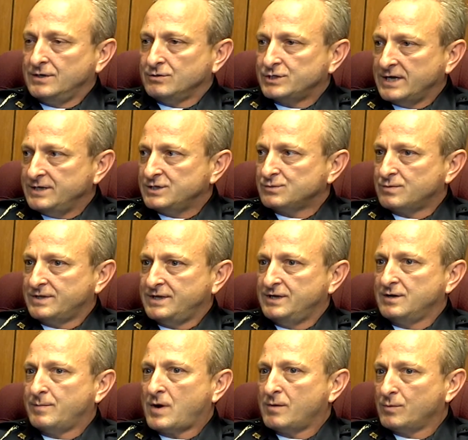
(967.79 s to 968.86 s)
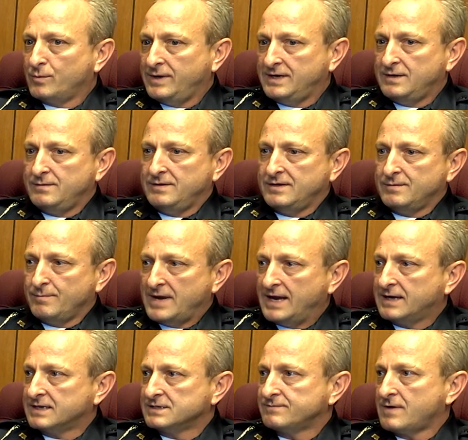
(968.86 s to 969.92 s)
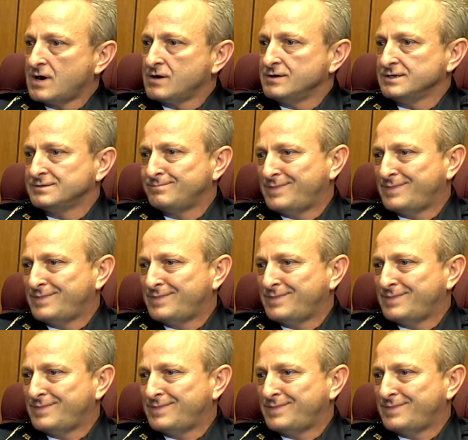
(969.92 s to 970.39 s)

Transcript: changes within the department we need to make as far as